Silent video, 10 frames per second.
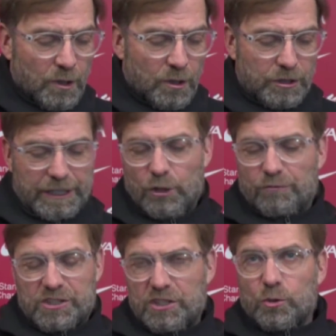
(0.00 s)
Yeah,
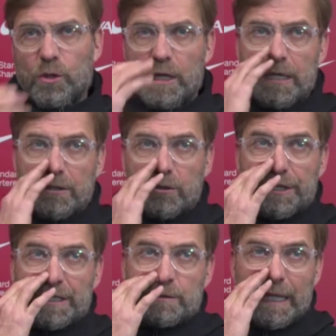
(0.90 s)
obviously two
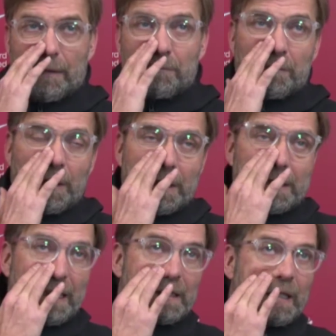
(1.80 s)
things that happened. One is
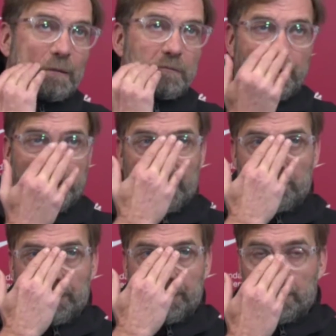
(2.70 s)
that Frank
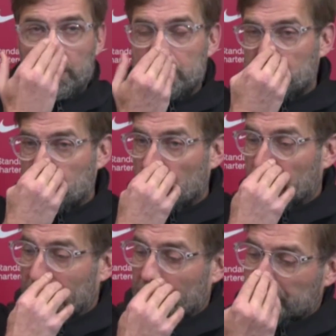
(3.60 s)
Lampard lost his job,
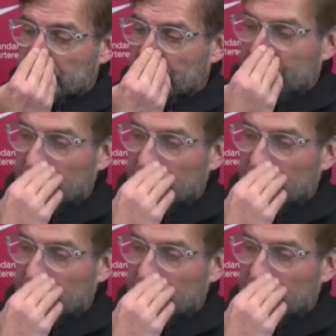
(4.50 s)
and I have to say,